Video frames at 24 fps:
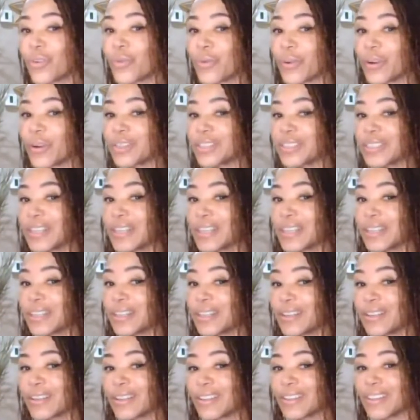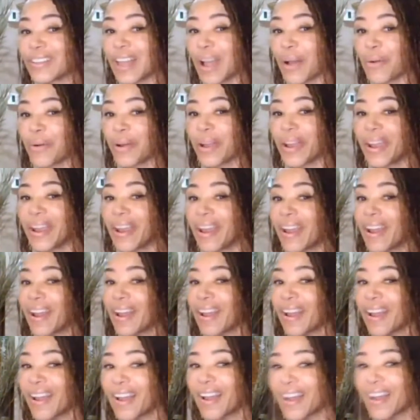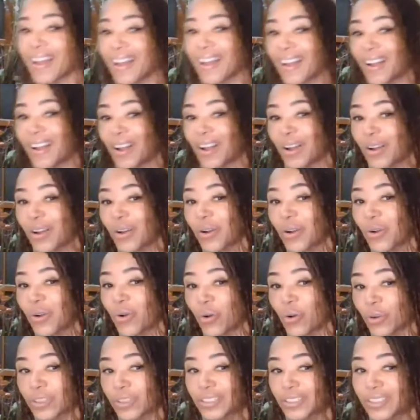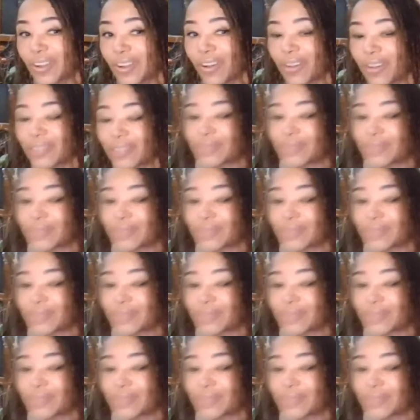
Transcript: where is it? That way, cortisol.